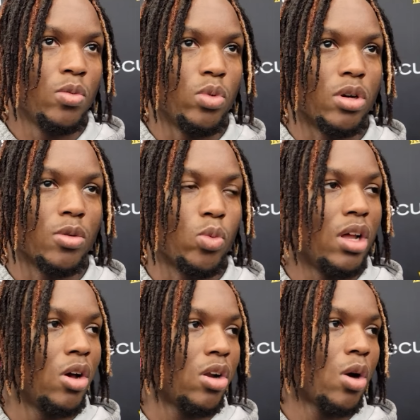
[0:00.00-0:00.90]
we're
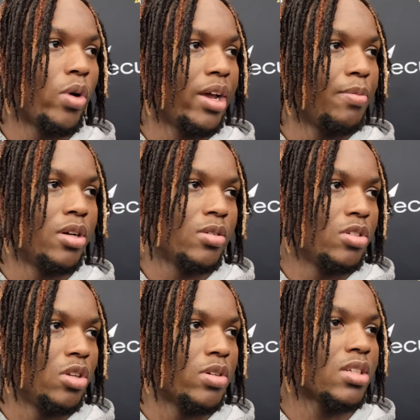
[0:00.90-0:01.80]
well on our way, but,
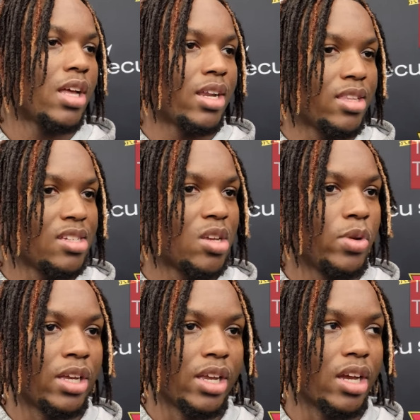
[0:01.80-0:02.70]
you know, it's a lot of things that
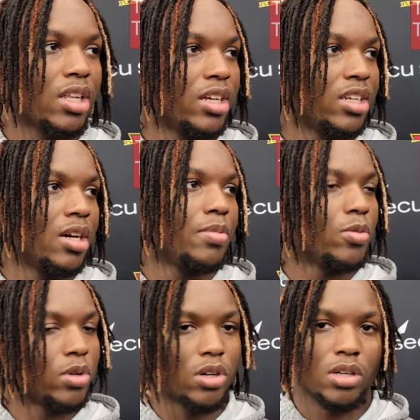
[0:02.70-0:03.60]
we can get cleaned up,
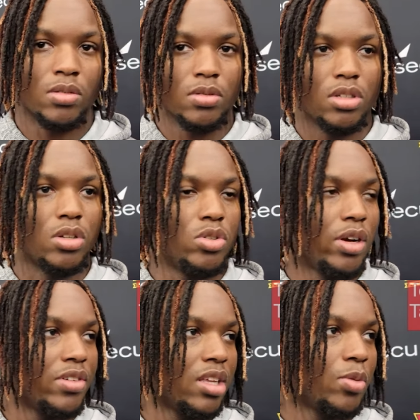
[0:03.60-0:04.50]
and we're going to, you know, do
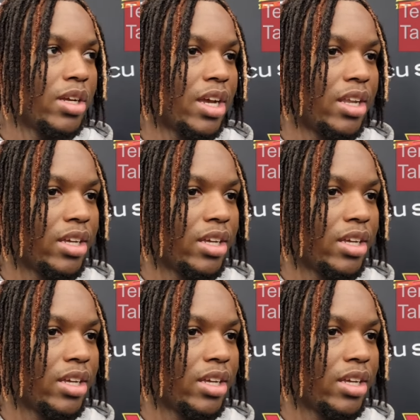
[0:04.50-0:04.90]
everything we can to